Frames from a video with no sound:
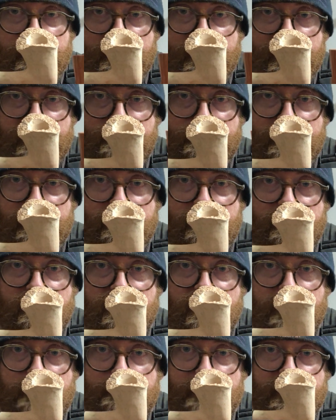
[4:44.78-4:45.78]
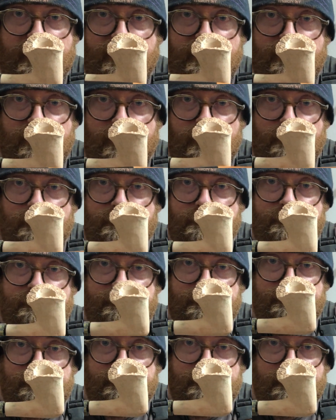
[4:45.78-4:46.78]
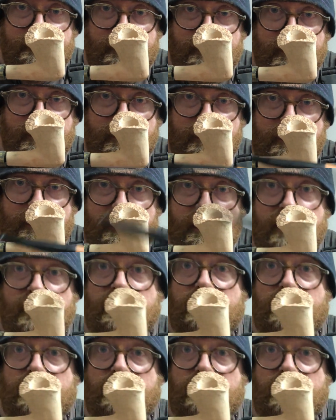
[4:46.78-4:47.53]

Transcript: has been loosely based on a